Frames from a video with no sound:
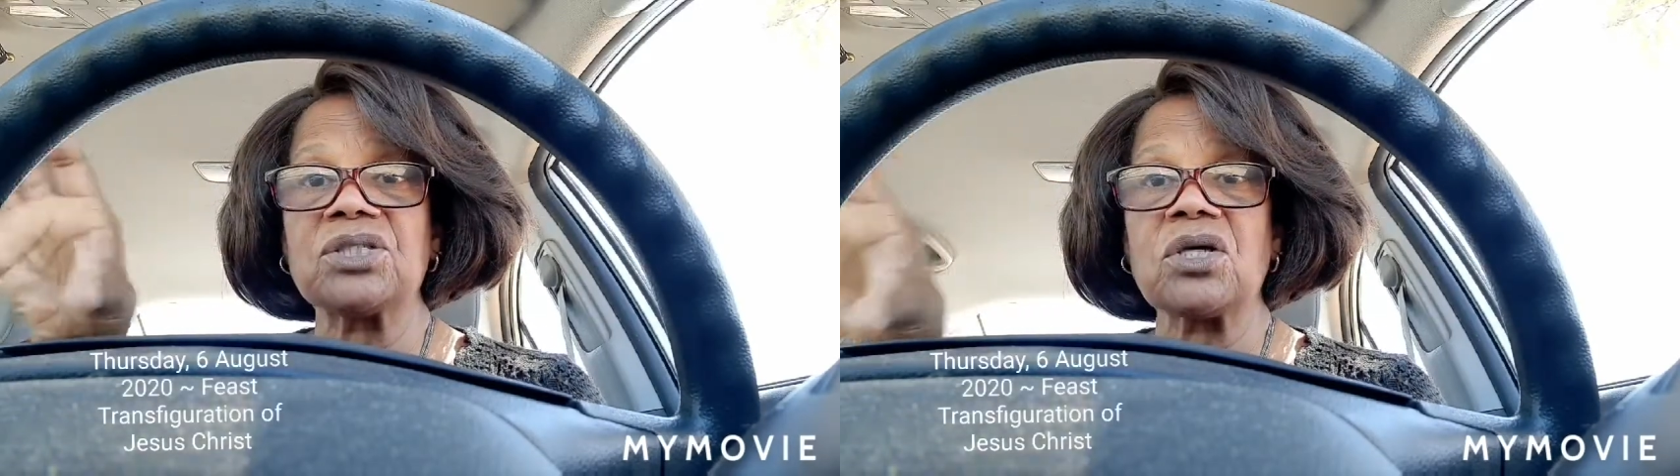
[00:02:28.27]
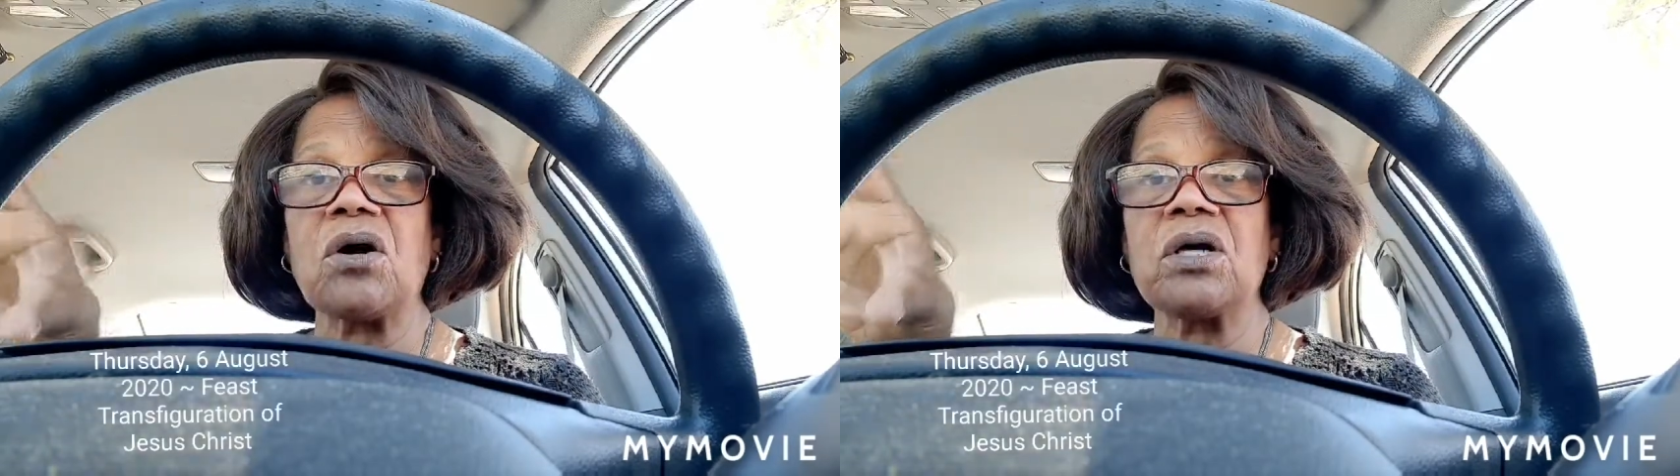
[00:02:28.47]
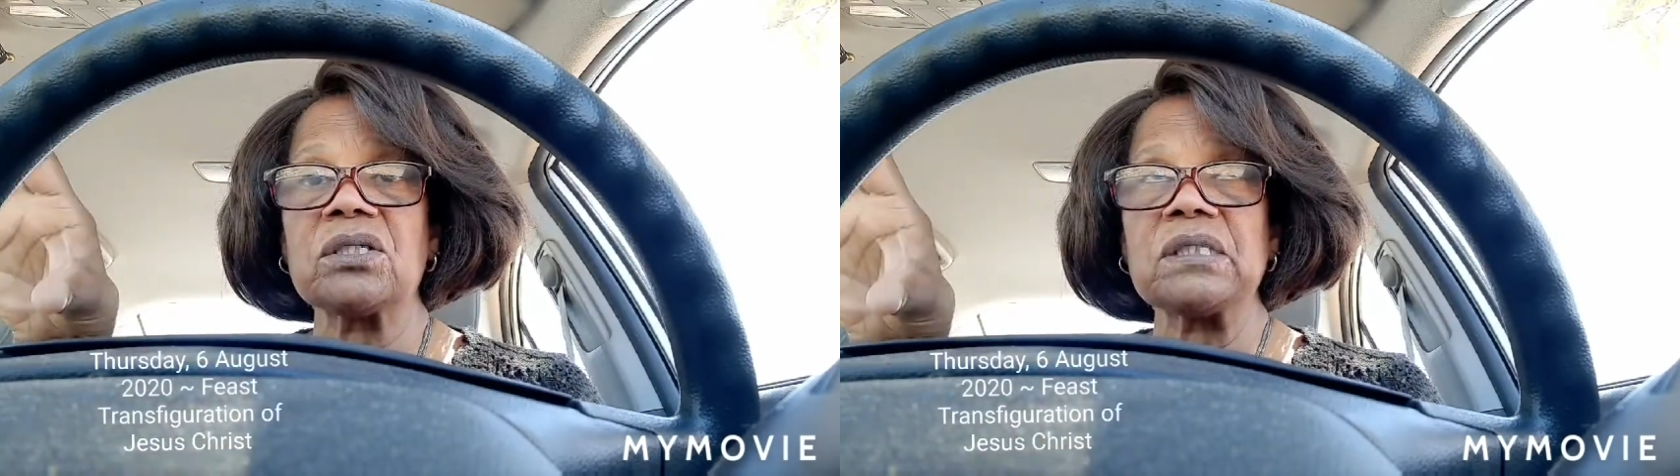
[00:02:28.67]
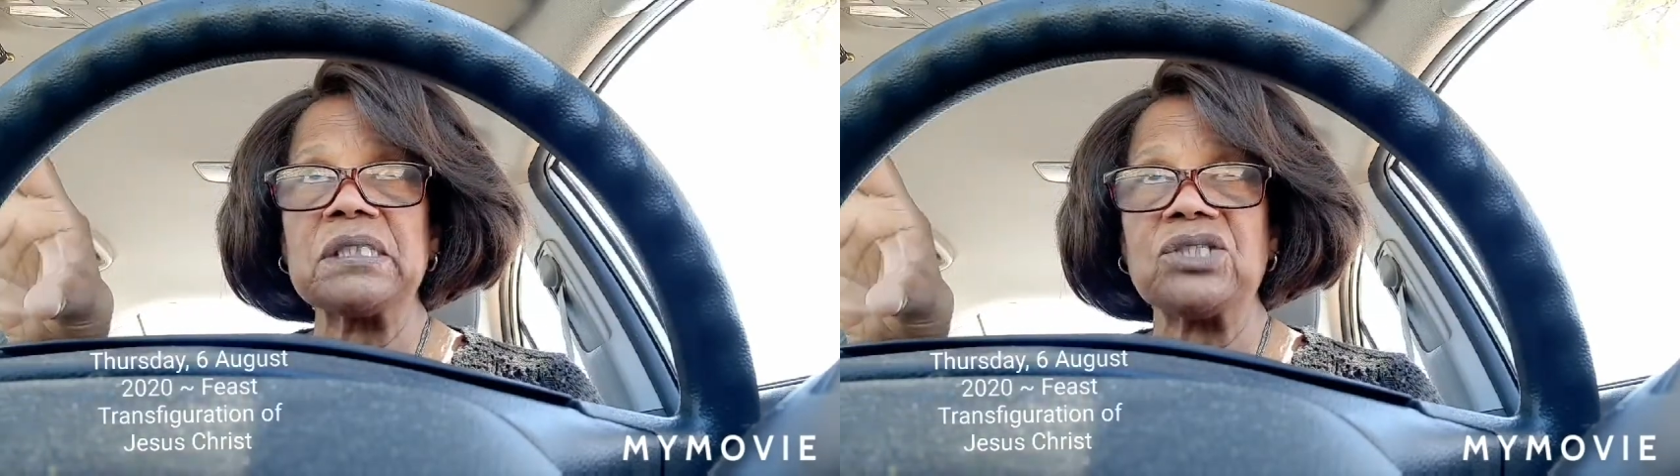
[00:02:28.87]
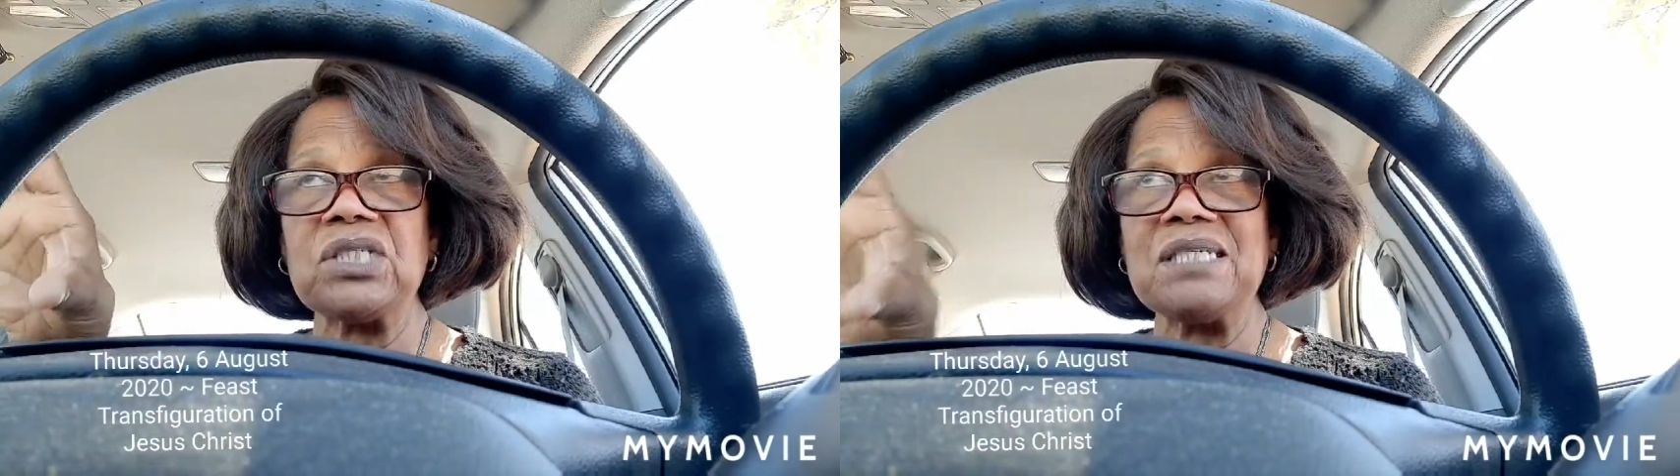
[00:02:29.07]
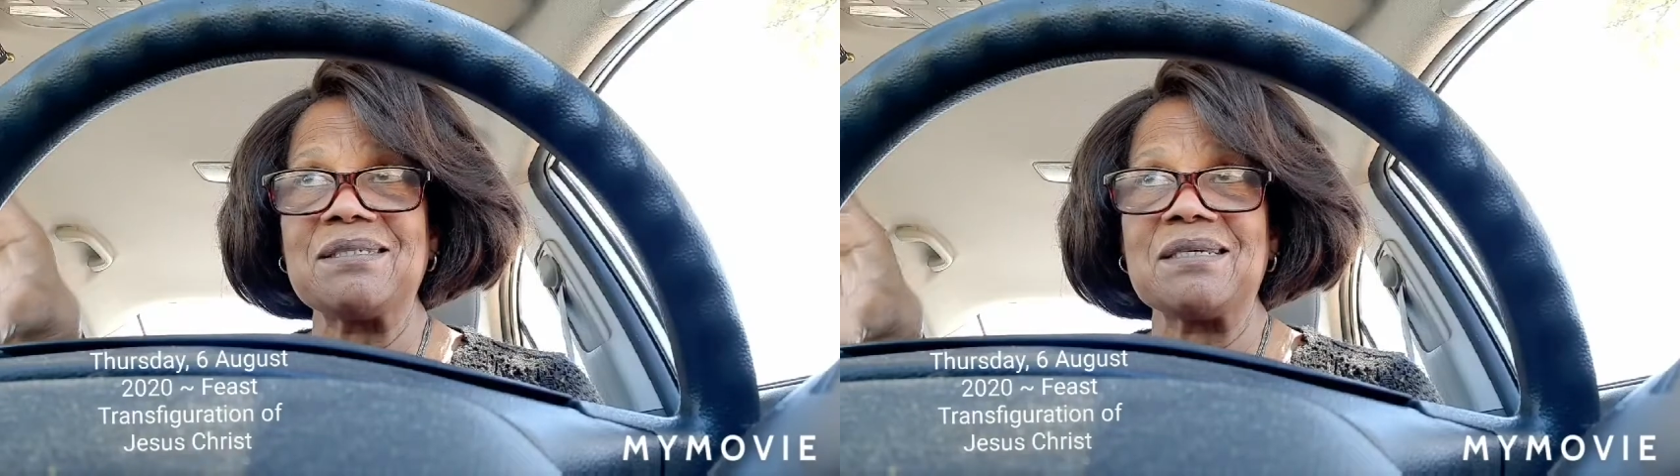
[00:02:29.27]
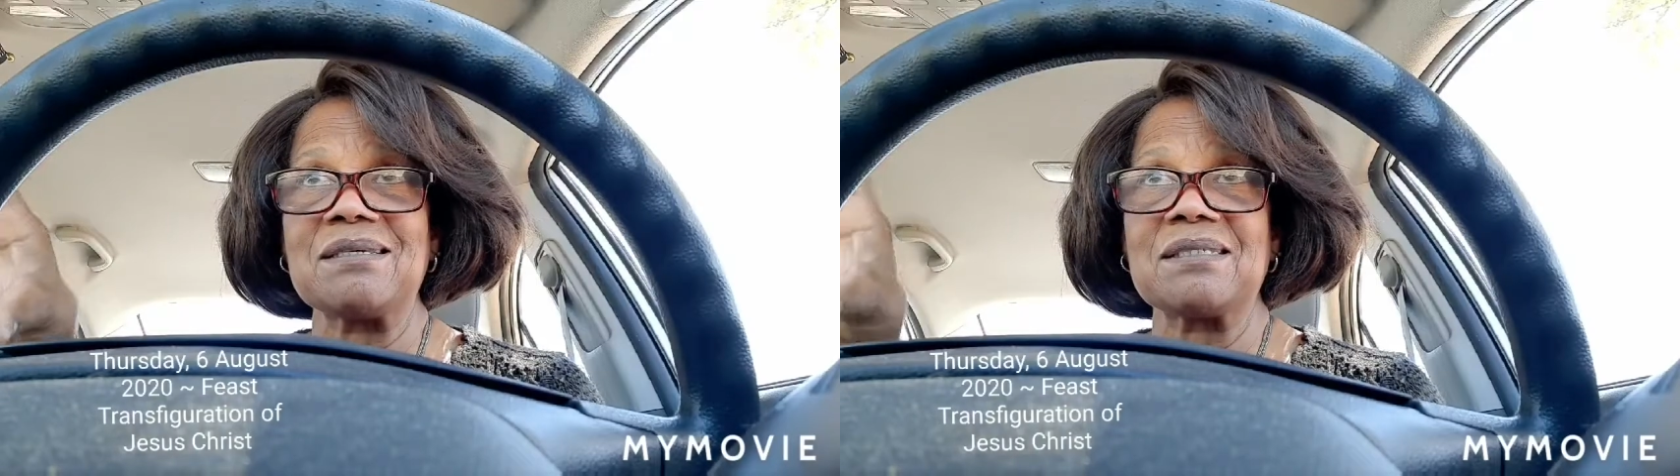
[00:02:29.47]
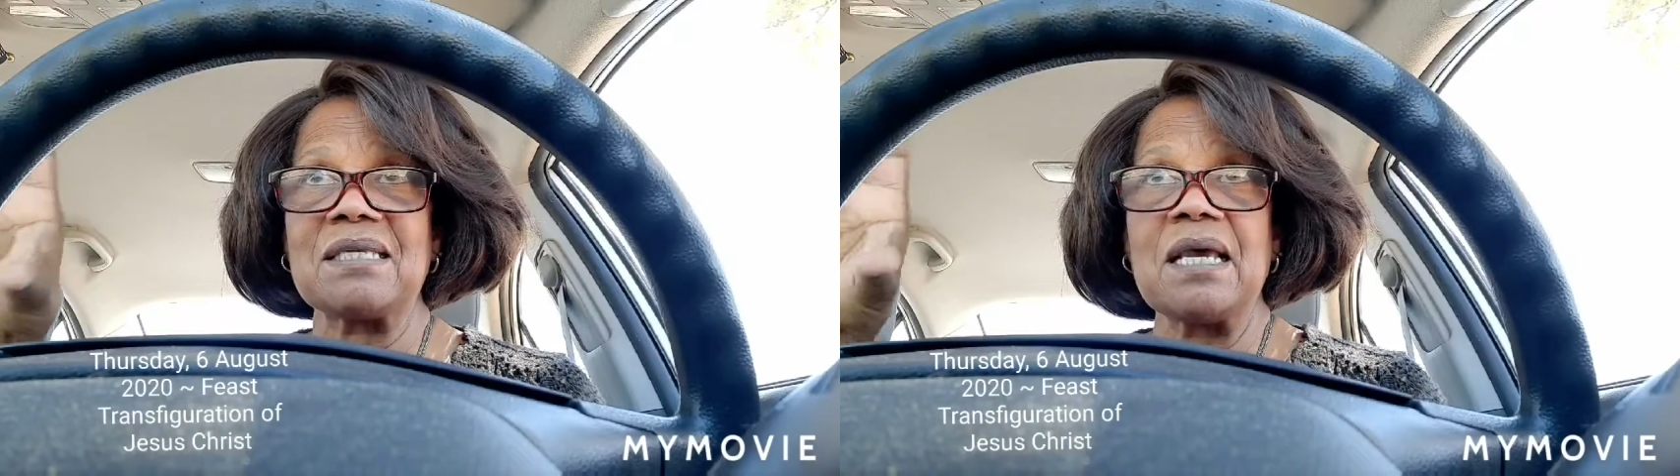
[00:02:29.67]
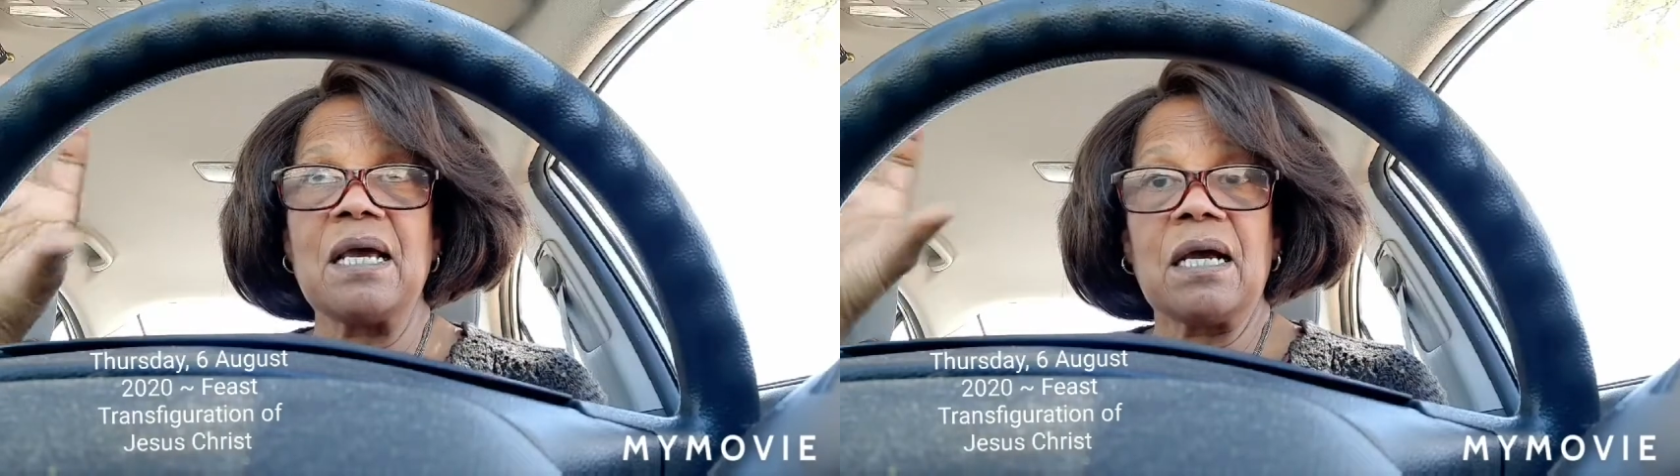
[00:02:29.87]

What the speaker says: saw Jesus